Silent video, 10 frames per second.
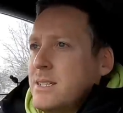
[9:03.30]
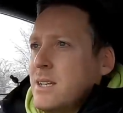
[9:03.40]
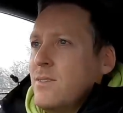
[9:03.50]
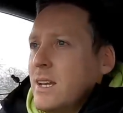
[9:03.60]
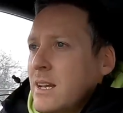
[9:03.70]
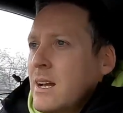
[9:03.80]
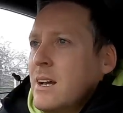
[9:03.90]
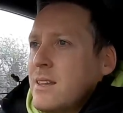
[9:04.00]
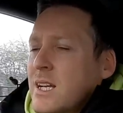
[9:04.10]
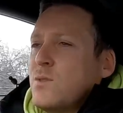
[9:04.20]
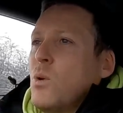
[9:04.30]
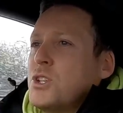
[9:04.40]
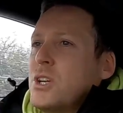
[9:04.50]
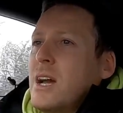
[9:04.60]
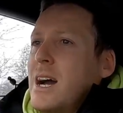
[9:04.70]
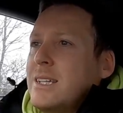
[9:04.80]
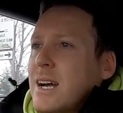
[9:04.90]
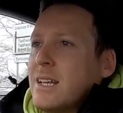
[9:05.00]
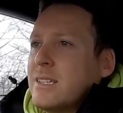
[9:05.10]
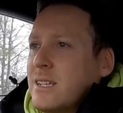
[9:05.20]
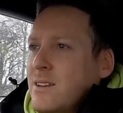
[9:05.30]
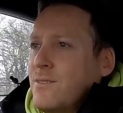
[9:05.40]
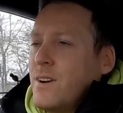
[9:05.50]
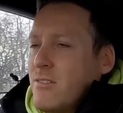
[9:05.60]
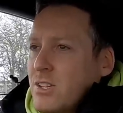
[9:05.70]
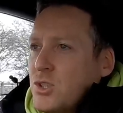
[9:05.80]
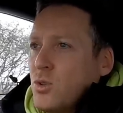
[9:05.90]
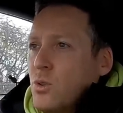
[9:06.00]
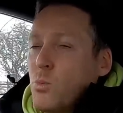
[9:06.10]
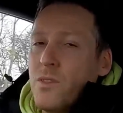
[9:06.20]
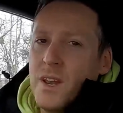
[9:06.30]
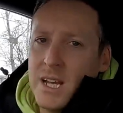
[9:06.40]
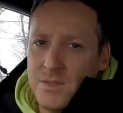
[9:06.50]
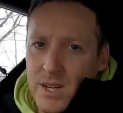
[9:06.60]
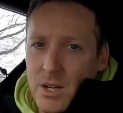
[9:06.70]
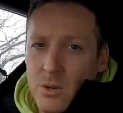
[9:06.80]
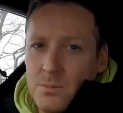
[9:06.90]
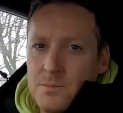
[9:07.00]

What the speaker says: TV. Thanks for watching, guys. I'll see you very soon with the next video.